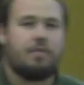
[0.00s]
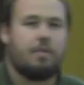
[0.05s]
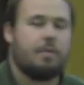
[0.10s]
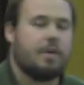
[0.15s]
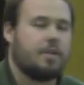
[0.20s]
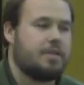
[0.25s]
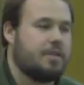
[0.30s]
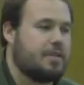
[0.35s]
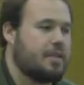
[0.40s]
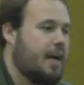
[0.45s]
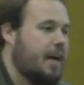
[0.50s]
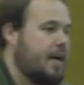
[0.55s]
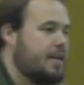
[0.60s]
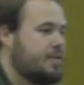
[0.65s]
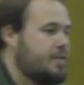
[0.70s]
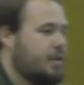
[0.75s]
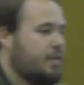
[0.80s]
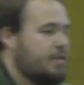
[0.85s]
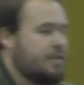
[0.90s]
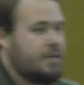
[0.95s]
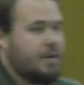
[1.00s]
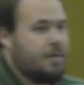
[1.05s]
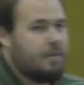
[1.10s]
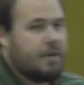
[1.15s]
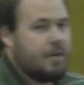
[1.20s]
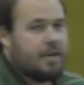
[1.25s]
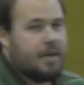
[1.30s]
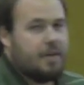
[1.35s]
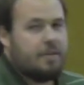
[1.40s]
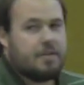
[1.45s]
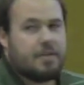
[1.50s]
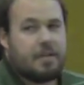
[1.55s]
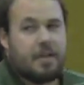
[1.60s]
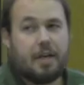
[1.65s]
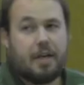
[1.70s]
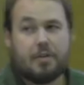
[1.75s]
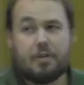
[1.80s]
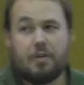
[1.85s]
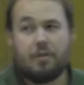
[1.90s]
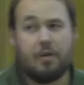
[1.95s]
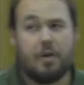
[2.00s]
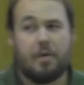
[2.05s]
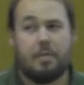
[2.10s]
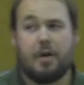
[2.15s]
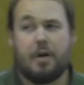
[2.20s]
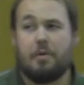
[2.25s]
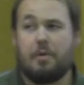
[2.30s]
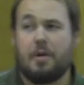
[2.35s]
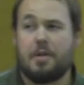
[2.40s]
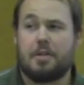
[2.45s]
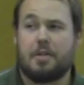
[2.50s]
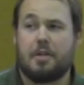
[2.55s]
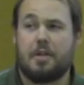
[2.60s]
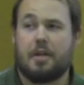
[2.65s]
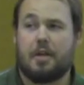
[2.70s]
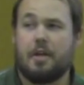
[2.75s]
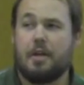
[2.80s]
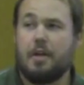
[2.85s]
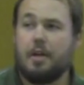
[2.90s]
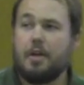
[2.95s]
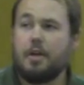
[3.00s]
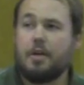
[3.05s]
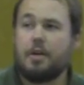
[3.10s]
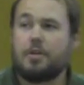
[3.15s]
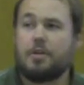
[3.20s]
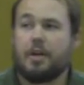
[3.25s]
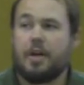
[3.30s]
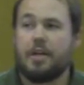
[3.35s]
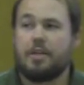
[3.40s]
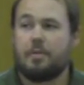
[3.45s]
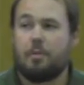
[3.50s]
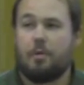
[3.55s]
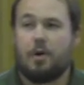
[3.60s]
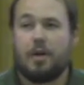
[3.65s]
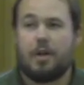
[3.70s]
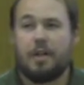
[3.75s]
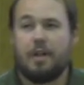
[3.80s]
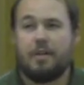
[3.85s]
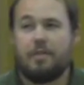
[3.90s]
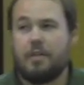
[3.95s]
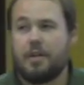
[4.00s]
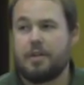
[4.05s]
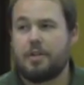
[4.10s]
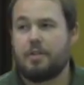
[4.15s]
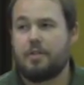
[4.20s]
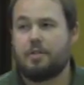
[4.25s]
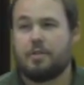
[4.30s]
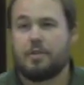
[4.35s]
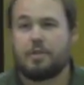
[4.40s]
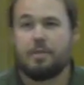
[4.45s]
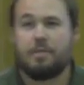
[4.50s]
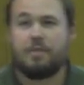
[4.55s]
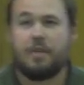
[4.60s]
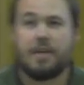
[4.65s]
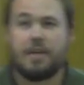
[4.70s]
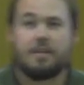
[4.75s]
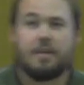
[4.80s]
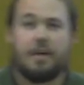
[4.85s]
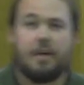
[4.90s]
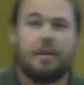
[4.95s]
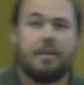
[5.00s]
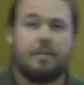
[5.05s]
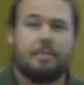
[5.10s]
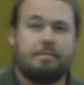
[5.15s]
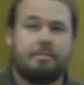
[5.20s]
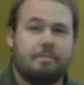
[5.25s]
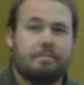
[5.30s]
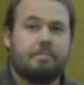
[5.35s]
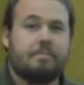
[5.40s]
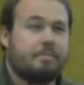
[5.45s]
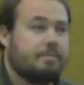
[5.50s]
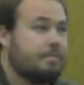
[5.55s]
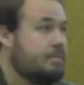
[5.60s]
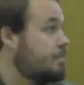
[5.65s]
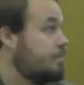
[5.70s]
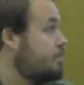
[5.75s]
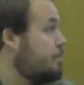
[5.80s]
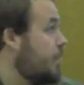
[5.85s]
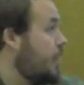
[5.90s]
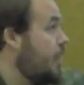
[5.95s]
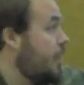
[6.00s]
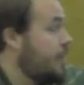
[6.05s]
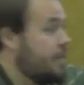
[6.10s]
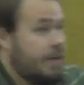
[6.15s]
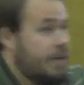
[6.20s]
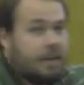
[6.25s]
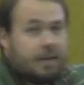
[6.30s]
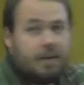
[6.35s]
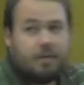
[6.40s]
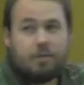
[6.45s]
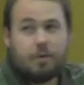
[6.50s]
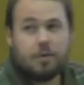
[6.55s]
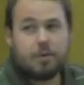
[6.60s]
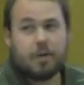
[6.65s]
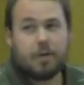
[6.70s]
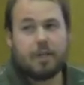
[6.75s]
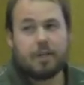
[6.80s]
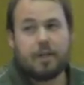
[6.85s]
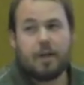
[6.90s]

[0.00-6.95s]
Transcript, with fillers: for Mitchell's Guide Service up on Devils Lake. So if anybody wants to trade some walleye fishing for some pheasant hunting, my contact info is right